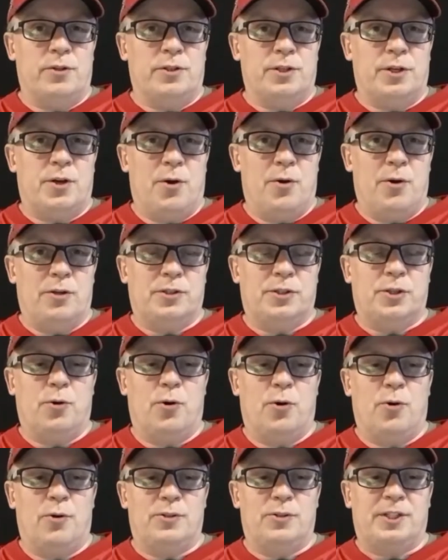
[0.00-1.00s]
Dakota's
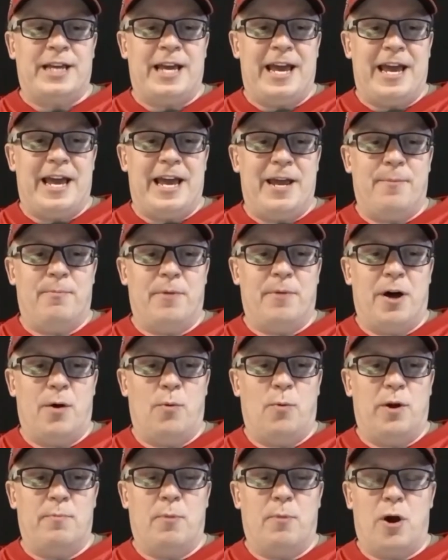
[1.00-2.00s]
goals came
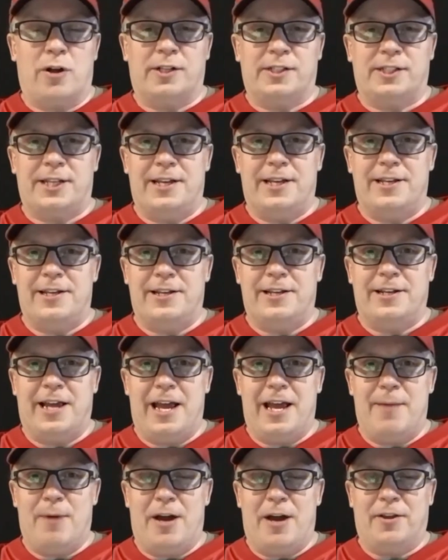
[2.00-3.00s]
when Mark Sendin
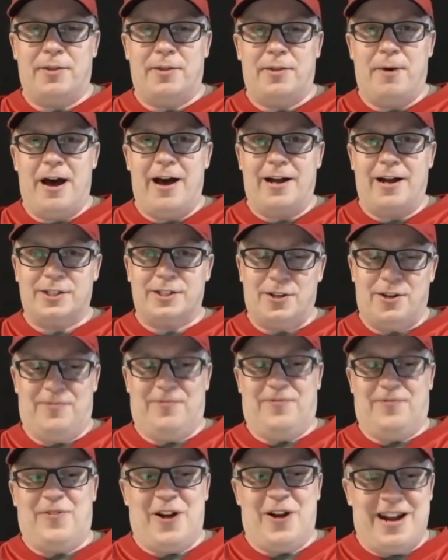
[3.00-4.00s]
came out of the box on
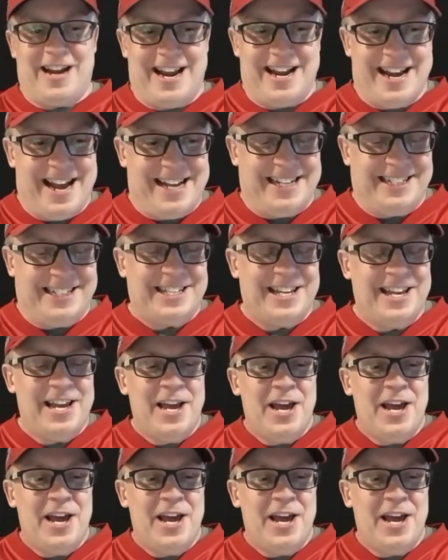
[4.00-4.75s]
Friday nights.